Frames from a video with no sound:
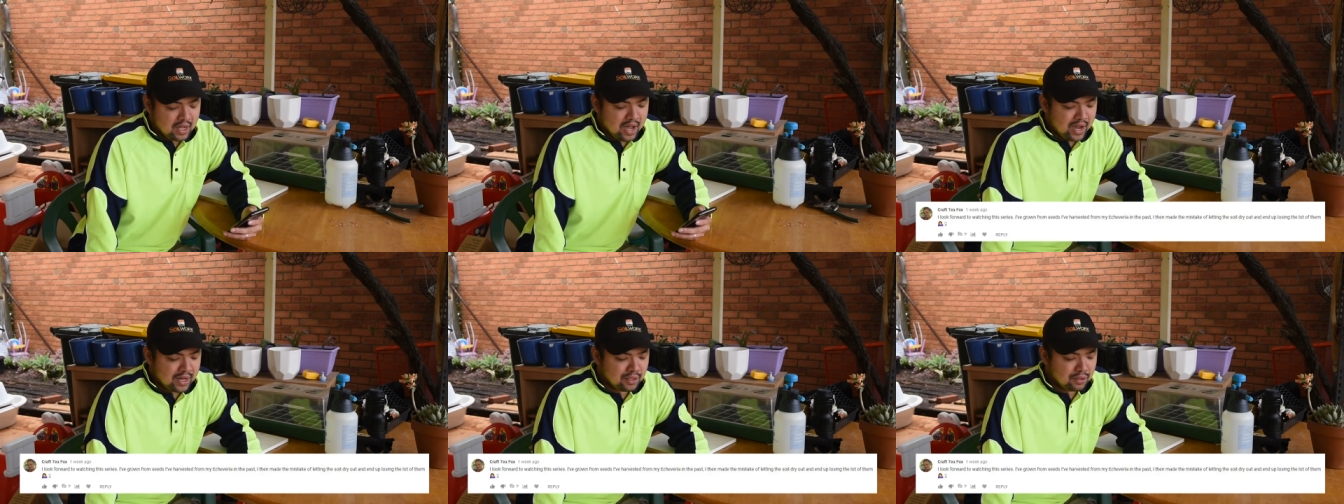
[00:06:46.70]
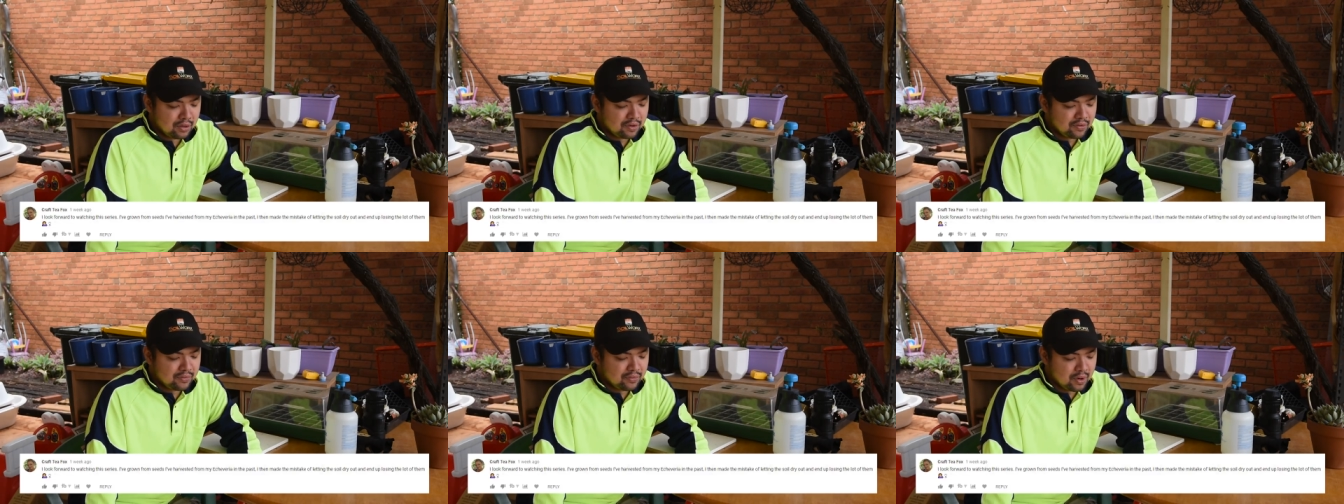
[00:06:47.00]
I
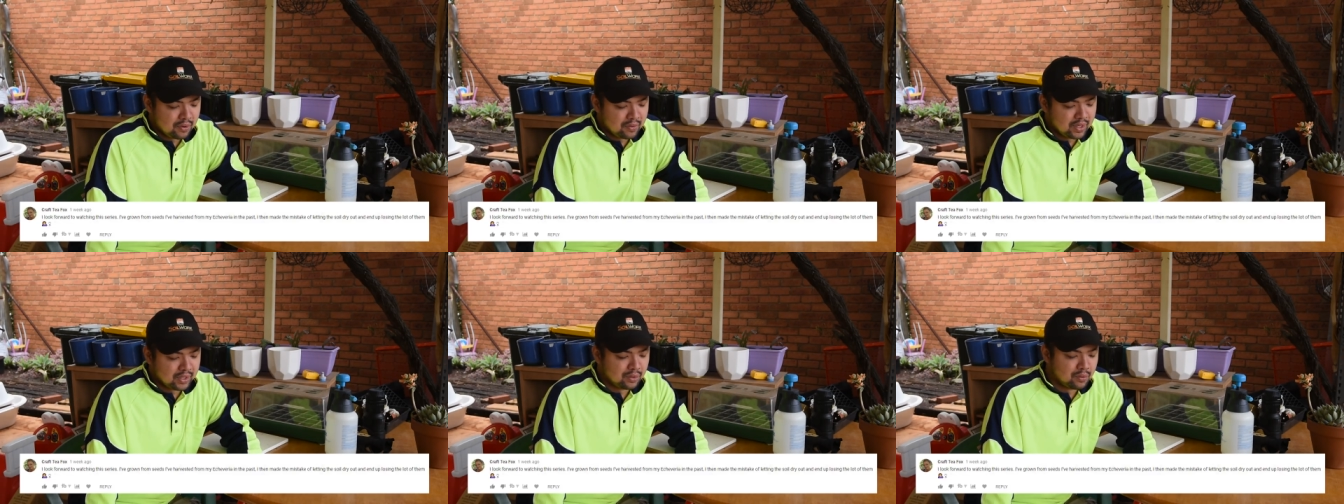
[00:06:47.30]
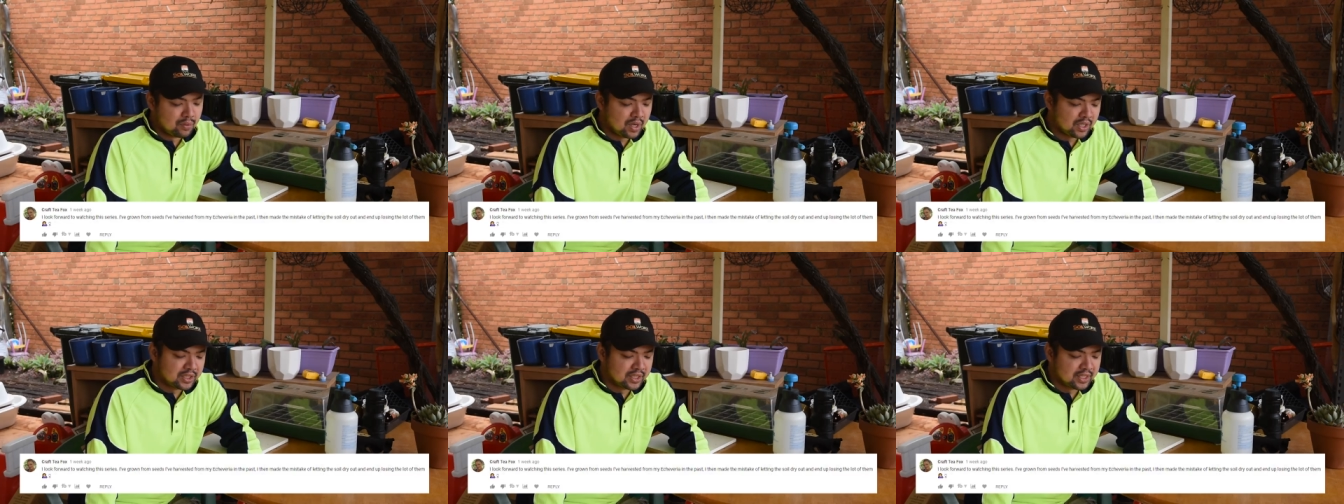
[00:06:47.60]
look forward
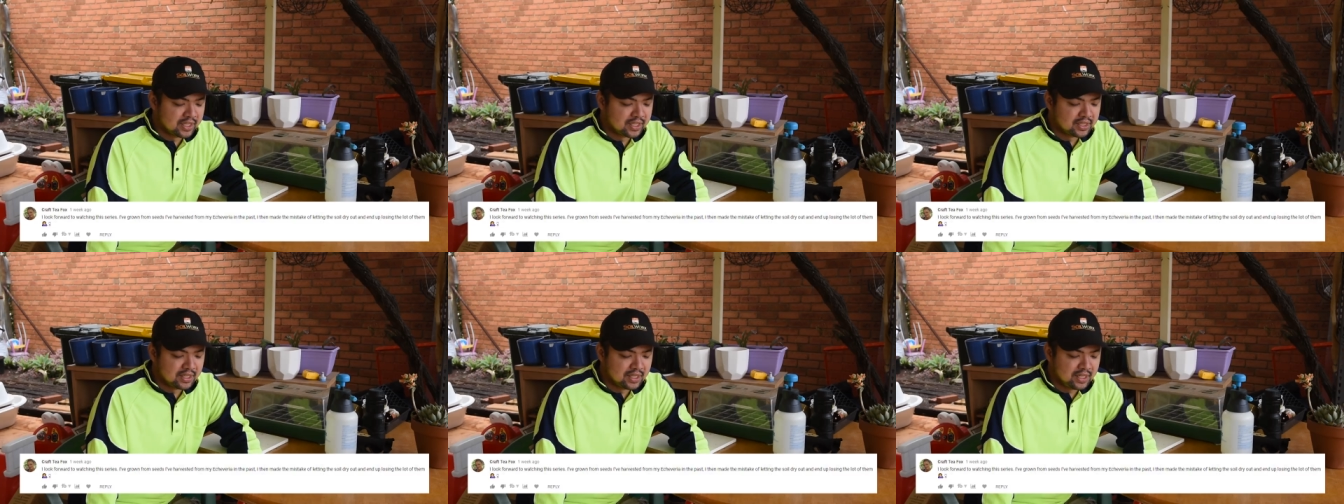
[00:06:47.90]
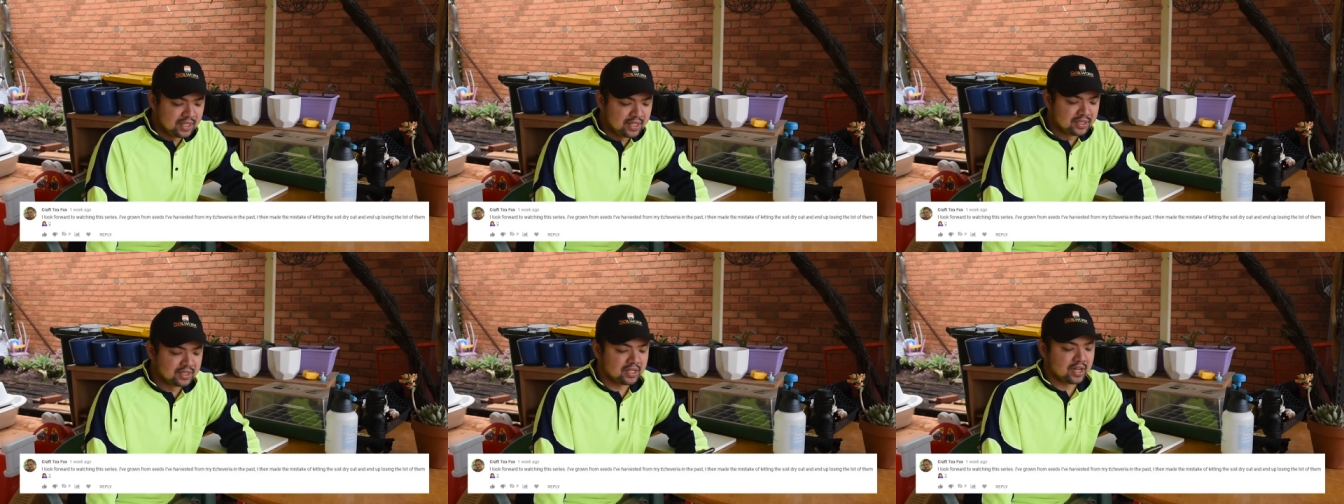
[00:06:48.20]
to watching the
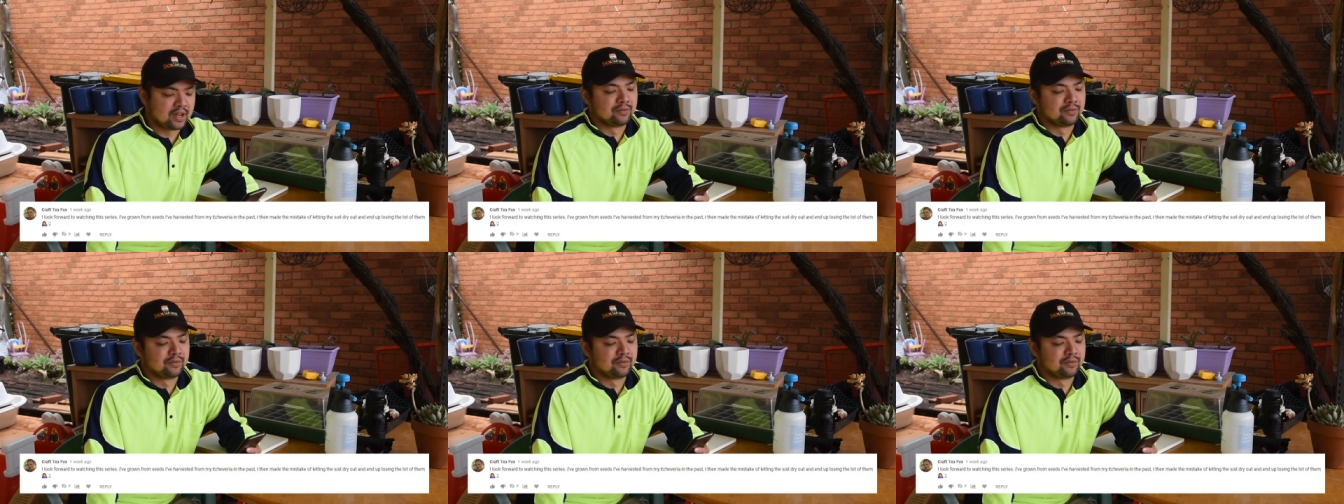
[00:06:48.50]
series.